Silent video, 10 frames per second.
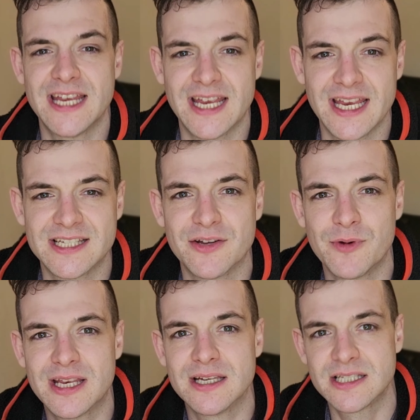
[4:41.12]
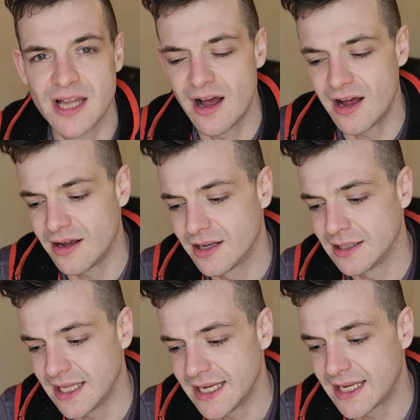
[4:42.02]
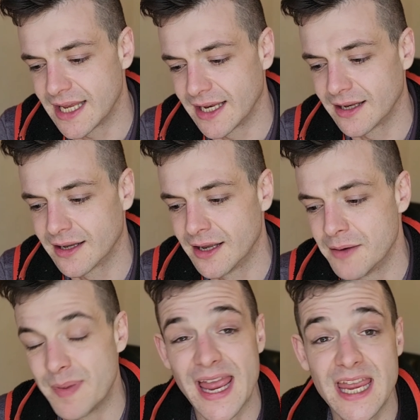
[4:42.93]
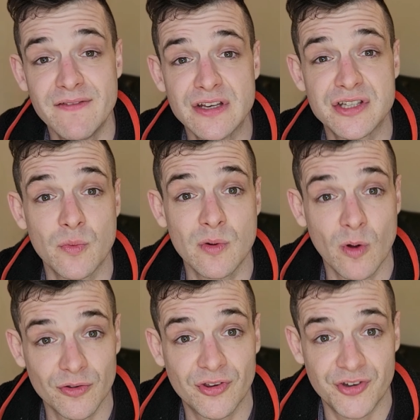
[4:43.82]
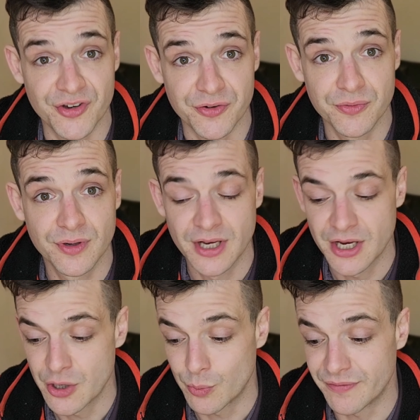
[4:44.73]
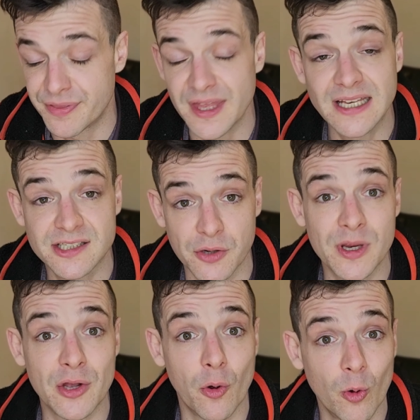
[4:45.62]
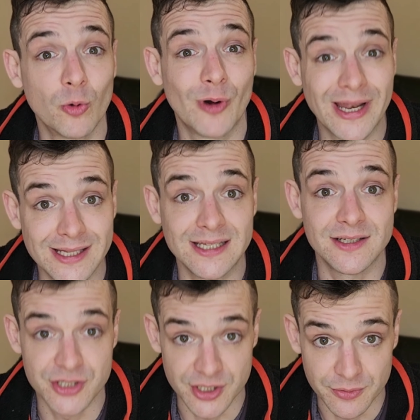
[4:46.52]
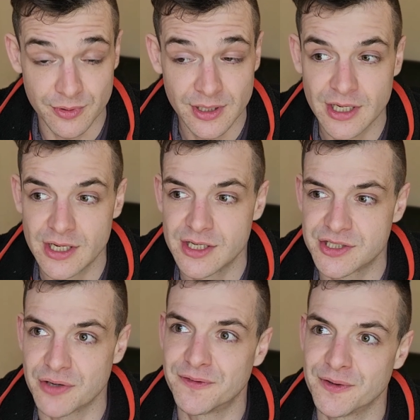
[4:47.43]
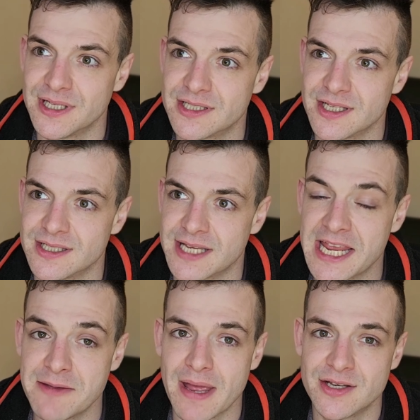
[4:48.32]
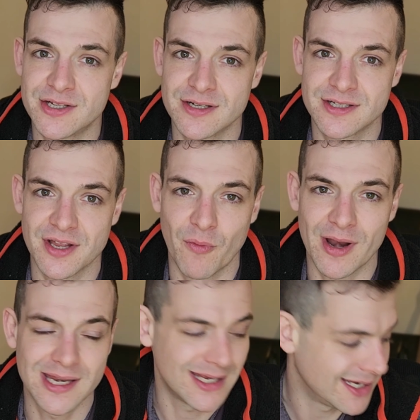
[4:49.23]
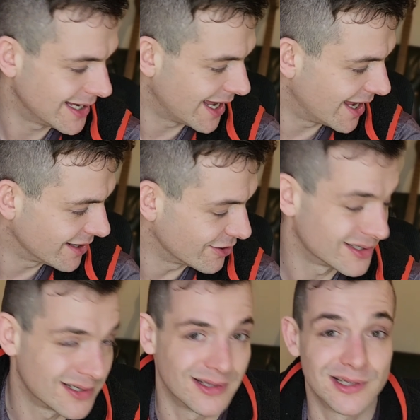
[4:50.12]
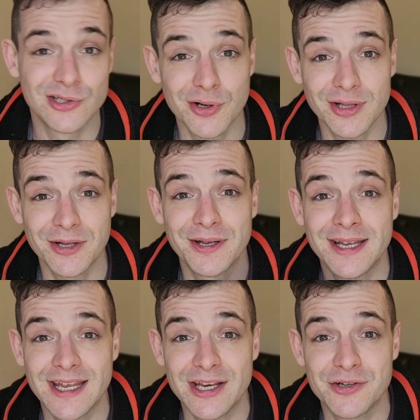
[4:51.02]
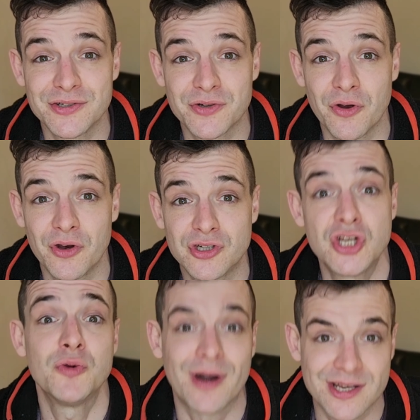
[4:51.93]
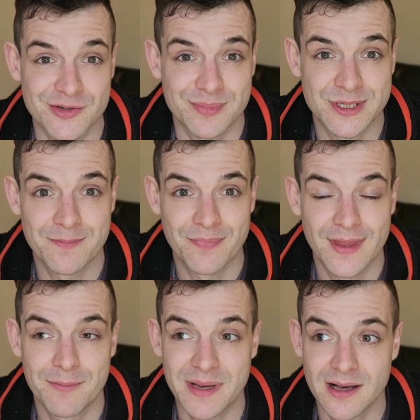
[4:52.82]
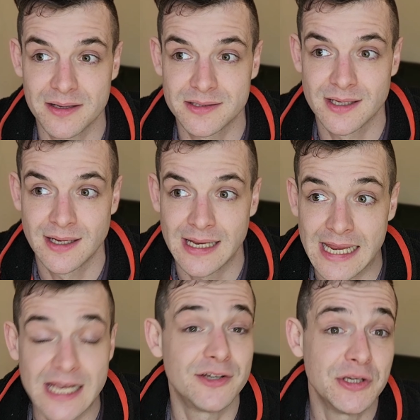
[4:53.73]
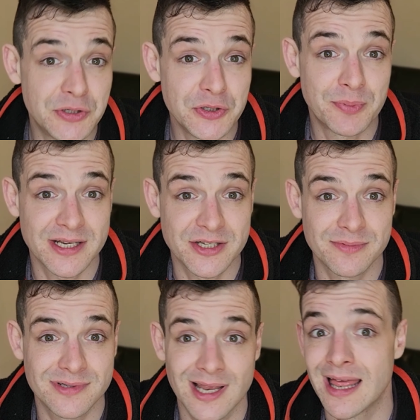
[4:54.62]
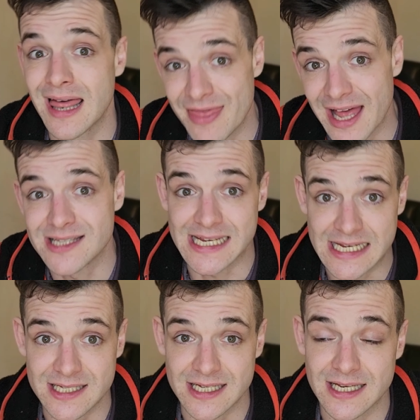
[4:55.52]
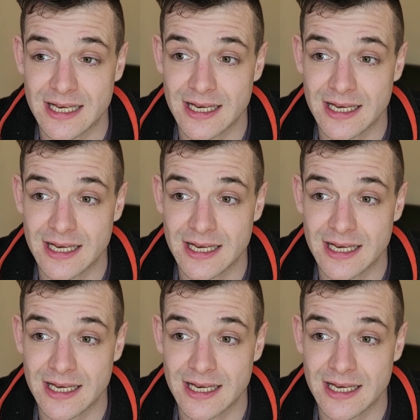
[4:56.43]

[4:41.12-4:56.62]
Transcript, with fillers: here is that we can start linking behaviors that we want to do with things that we already do. So, for instance, he mentions that when he uh, goes to the toilet, he does two press ups because he can do two press ups, that's easy